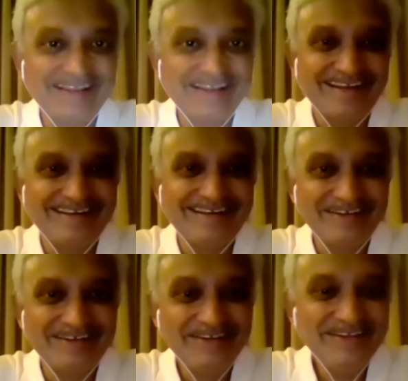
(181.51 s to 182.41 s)
and
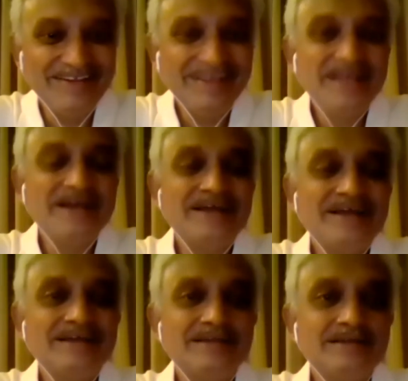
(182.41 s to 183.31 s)
uh,
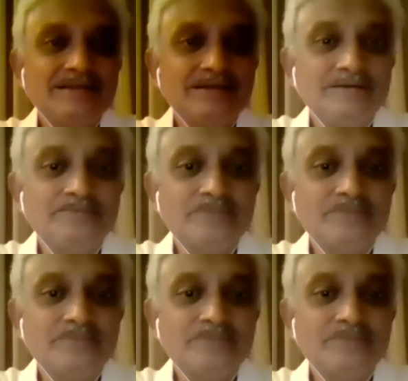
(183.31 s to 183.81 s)
uh,